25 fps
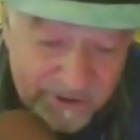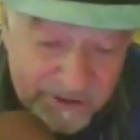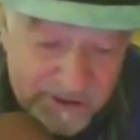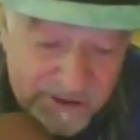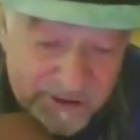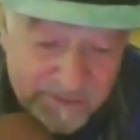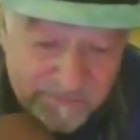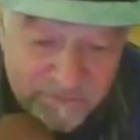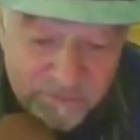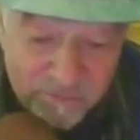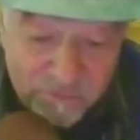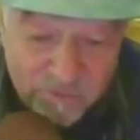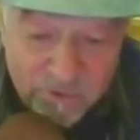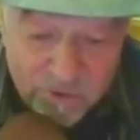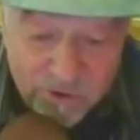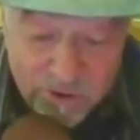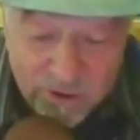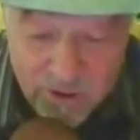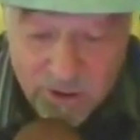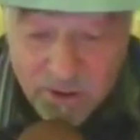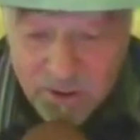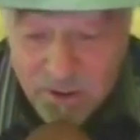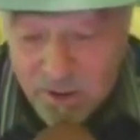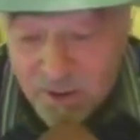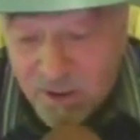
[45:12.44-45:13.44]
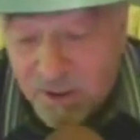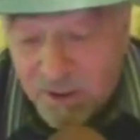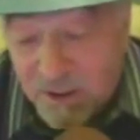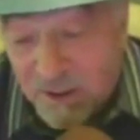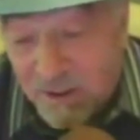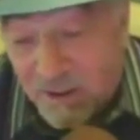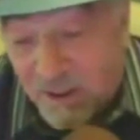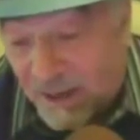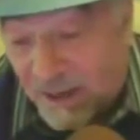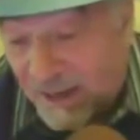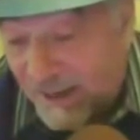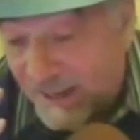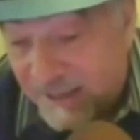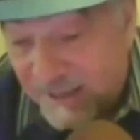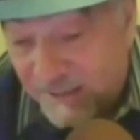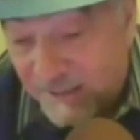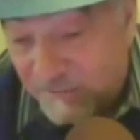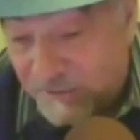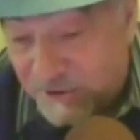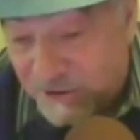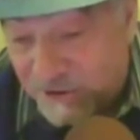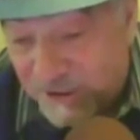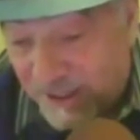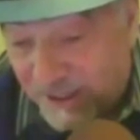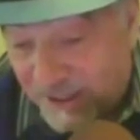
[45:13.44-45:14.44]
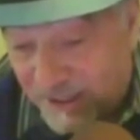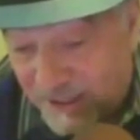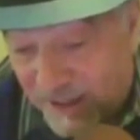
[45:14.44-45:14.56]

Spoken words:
Civil War? I keep saying,